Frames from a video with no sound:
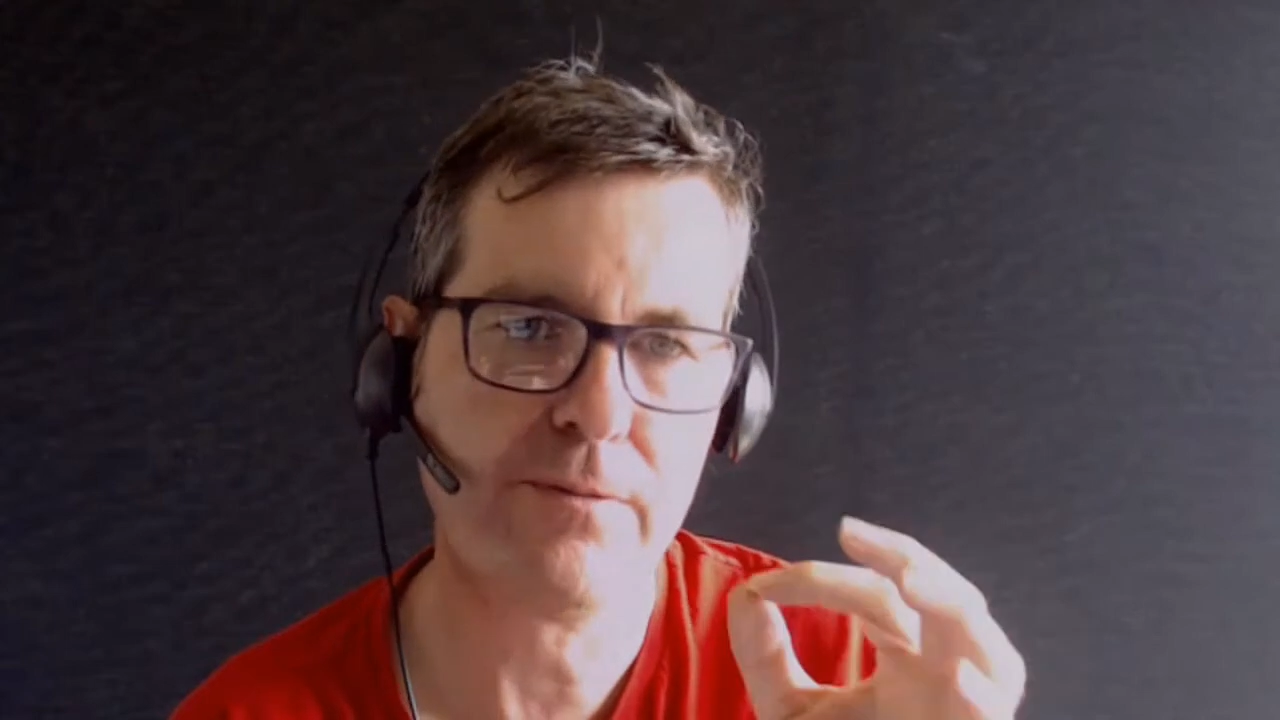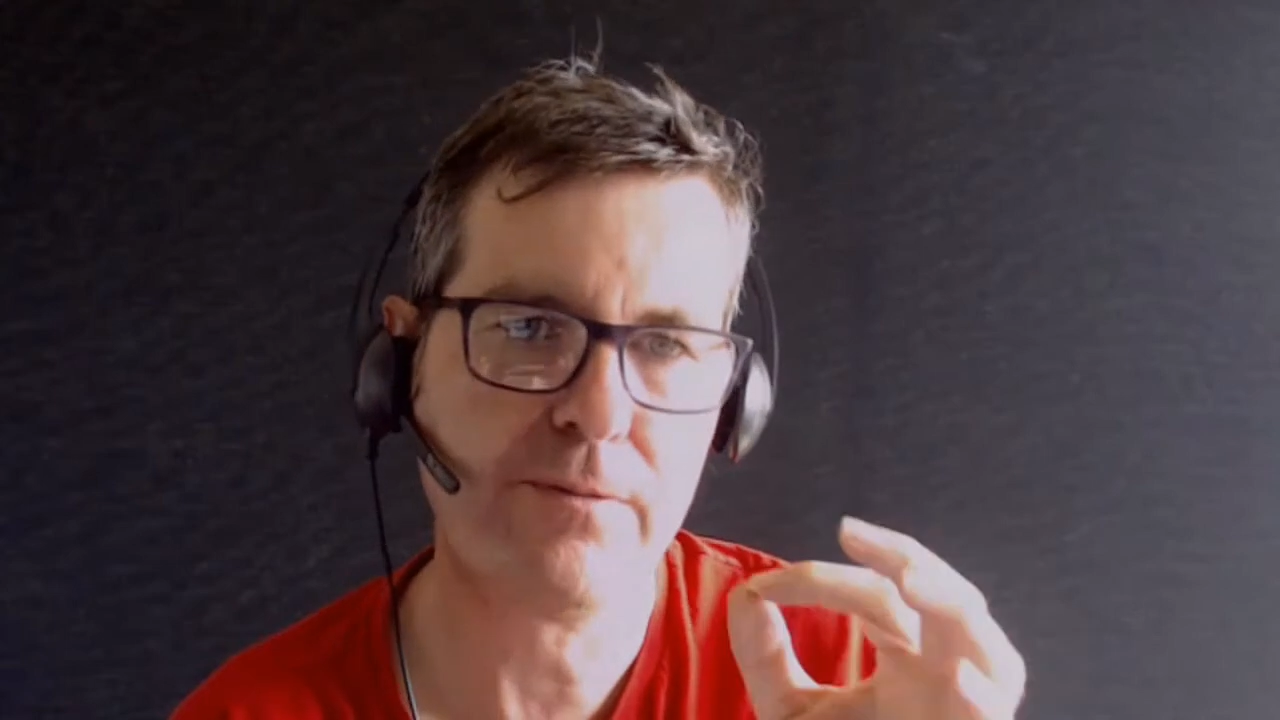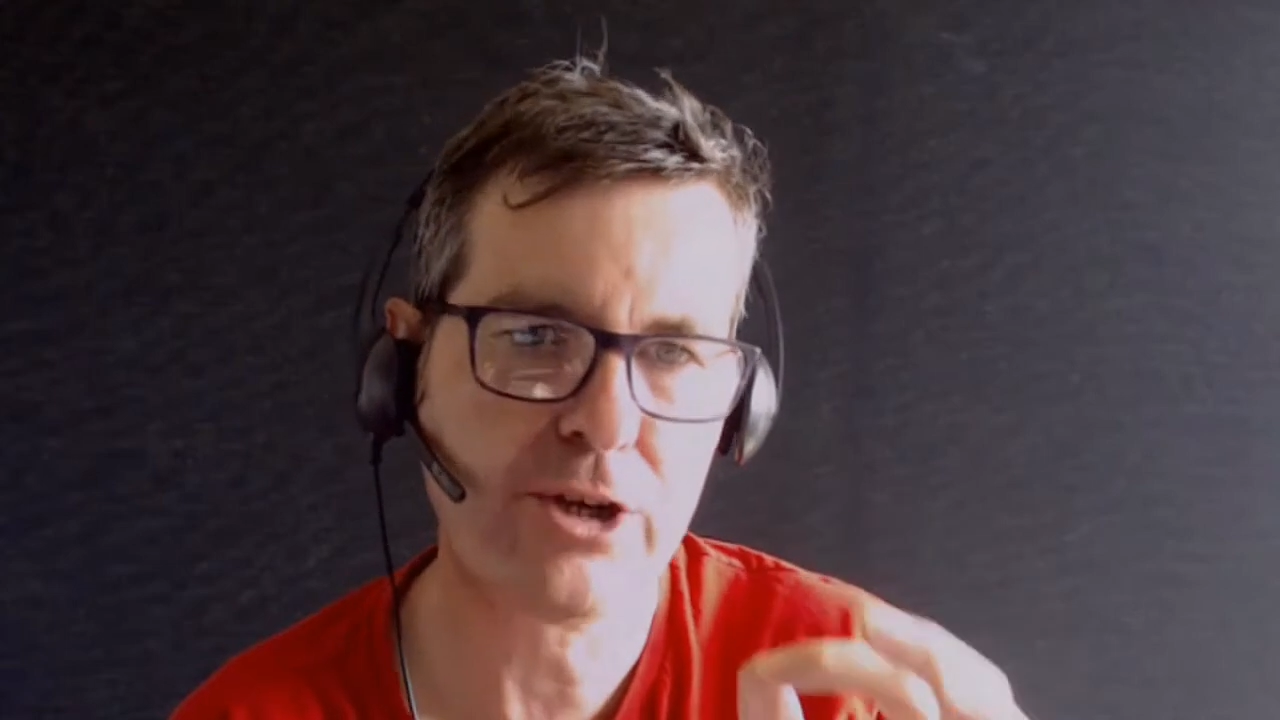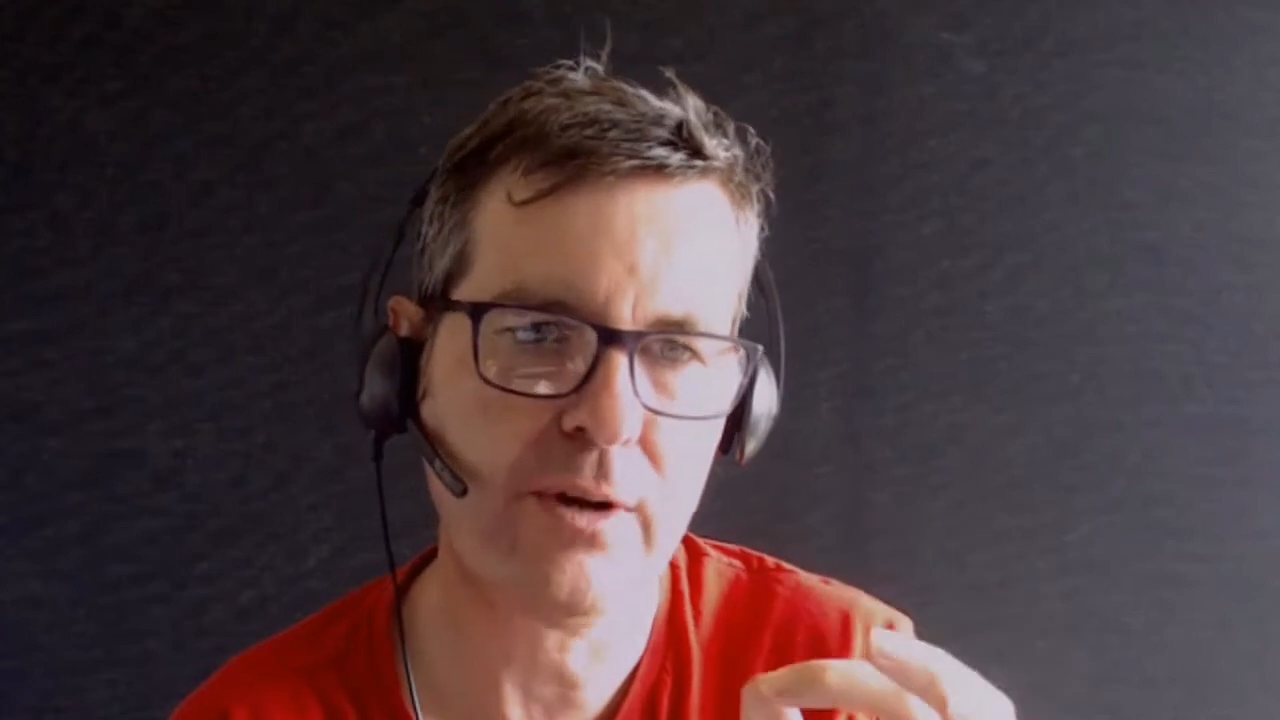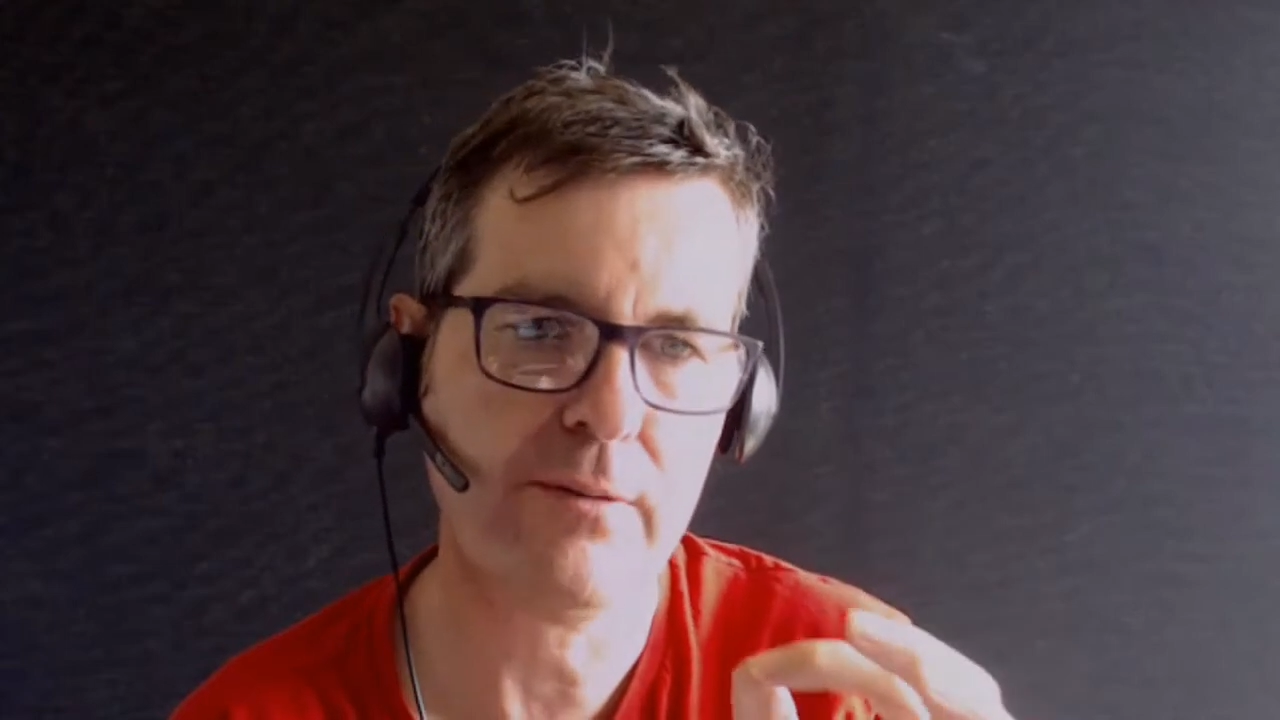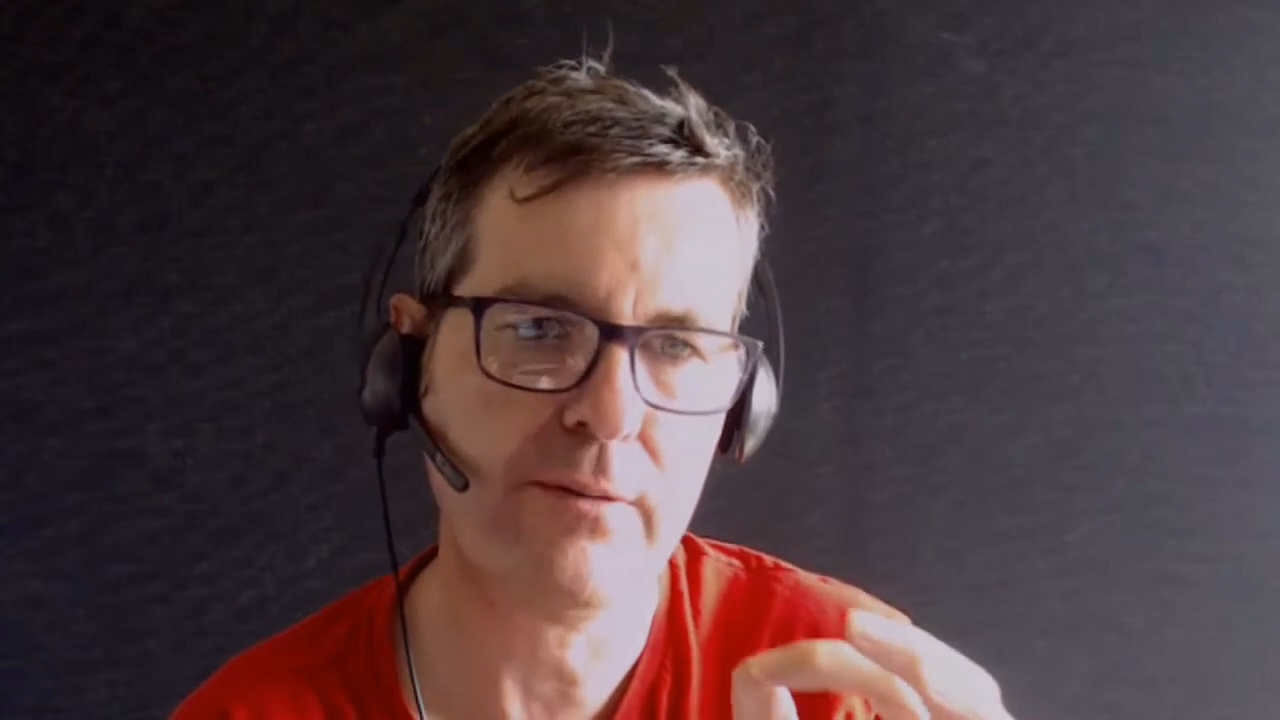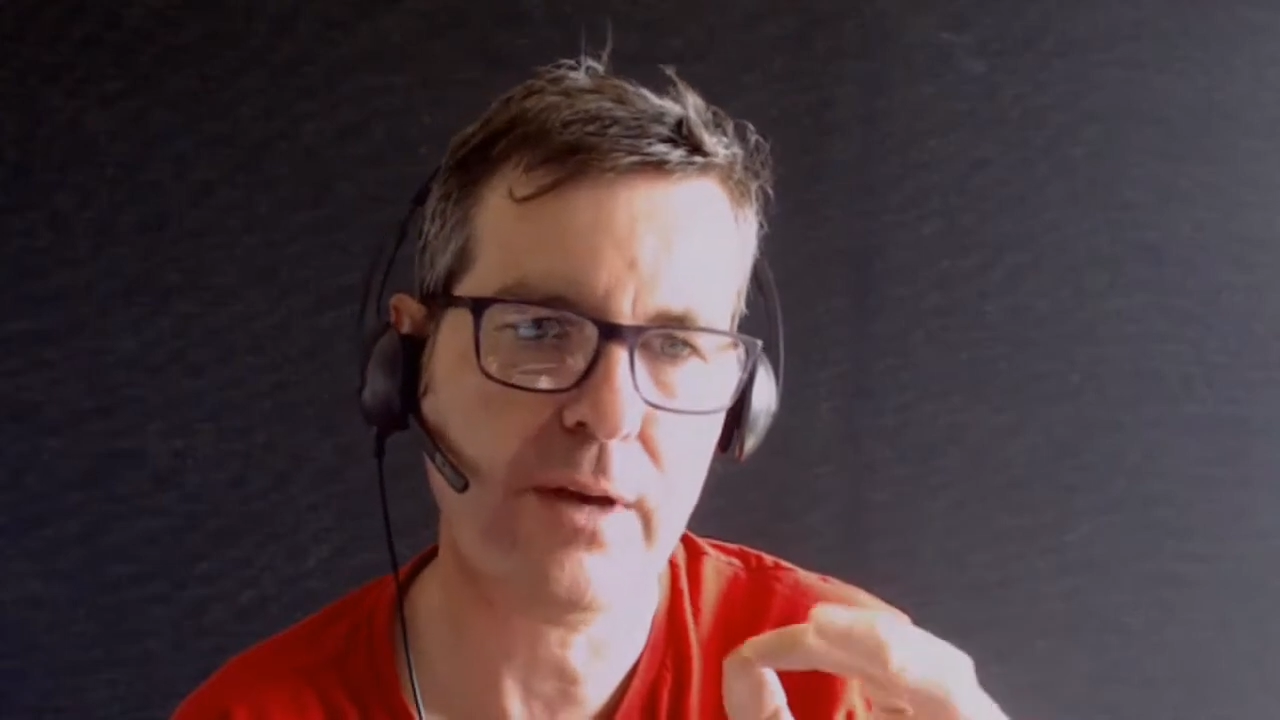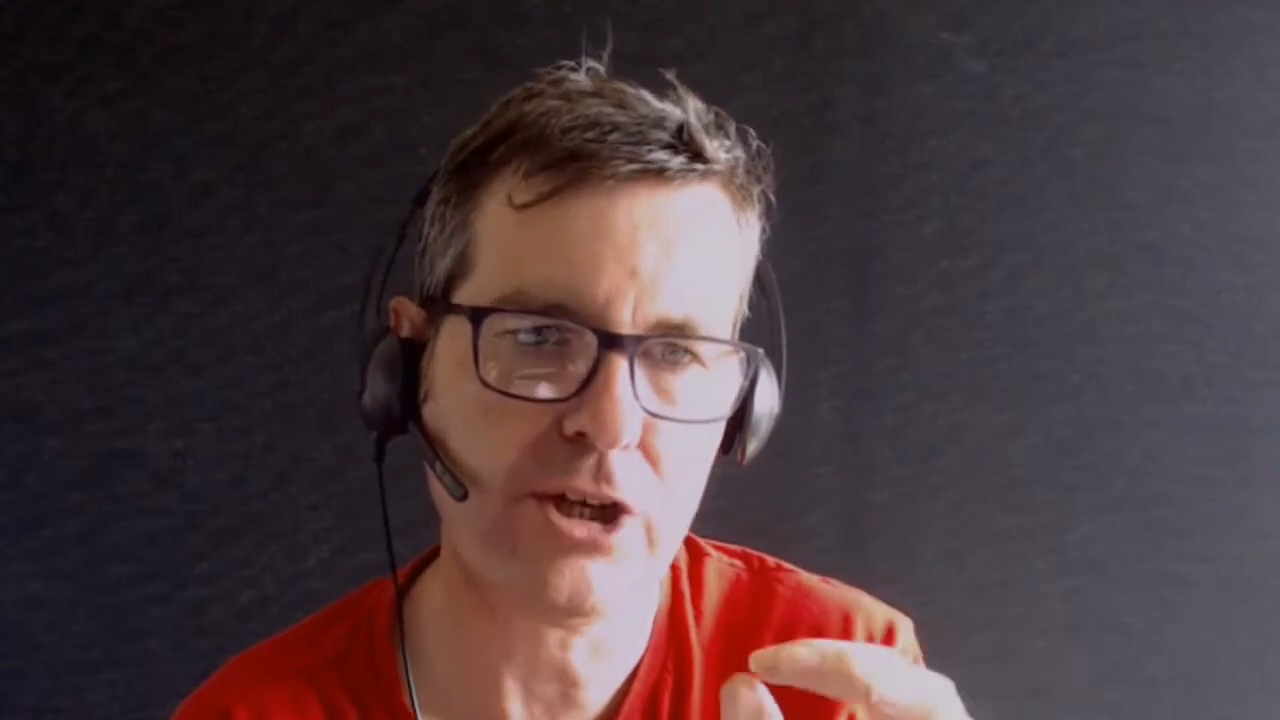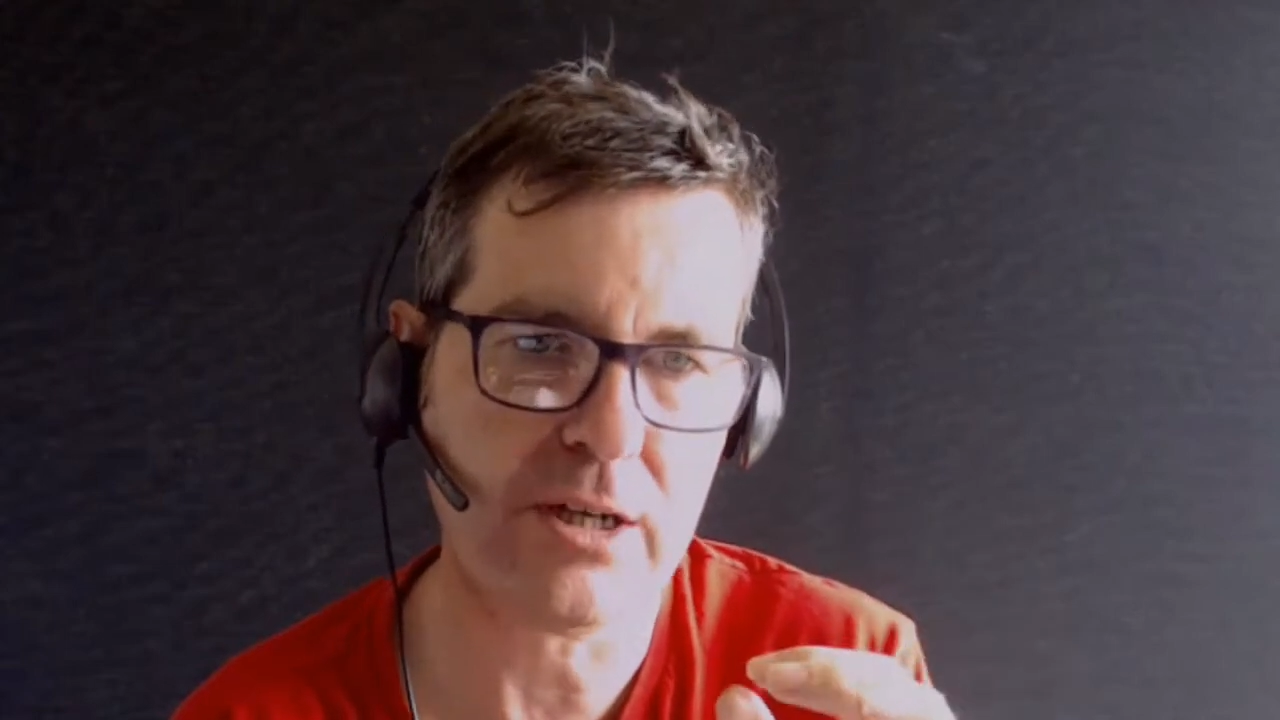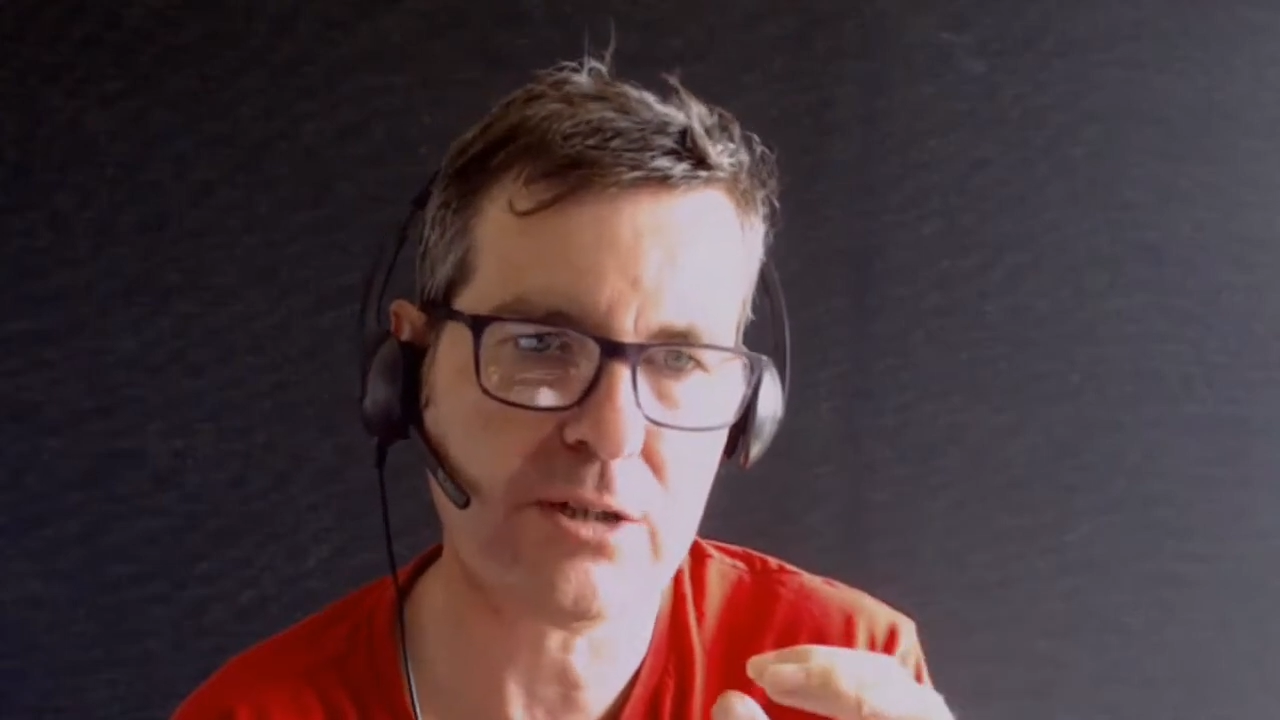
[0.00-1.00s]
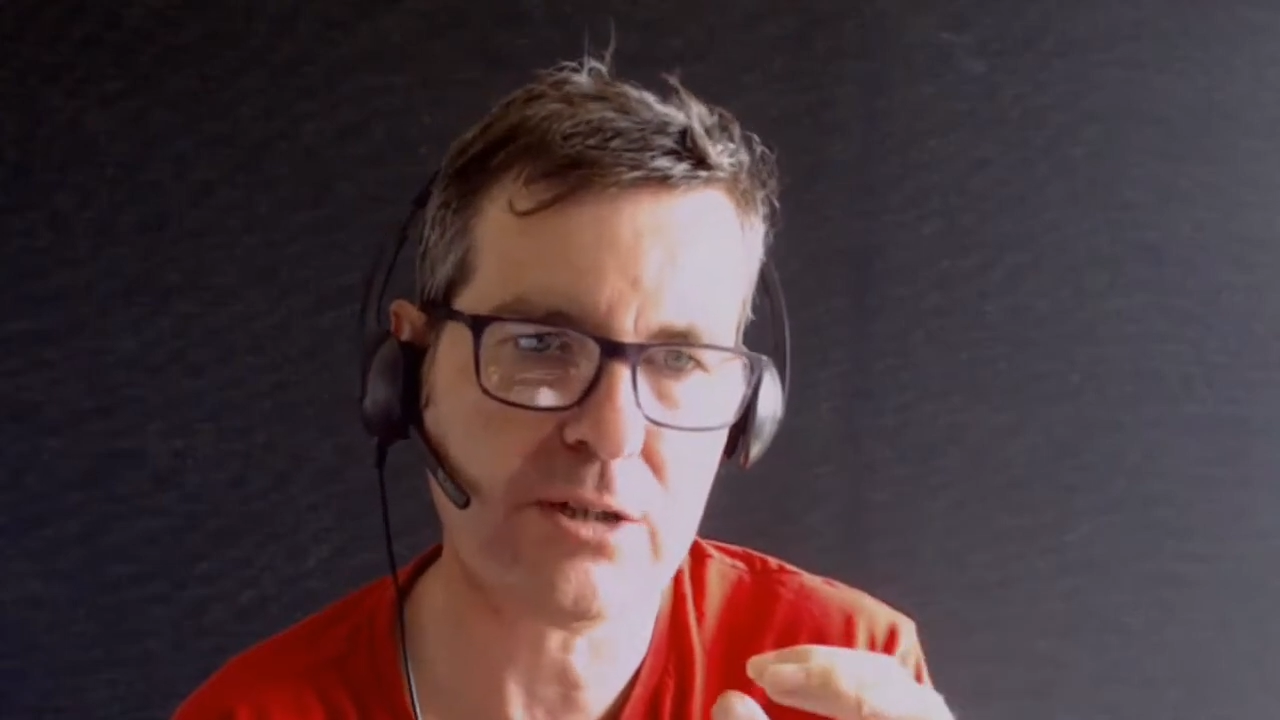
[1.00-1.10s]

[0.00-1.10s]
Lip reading: effectual innovation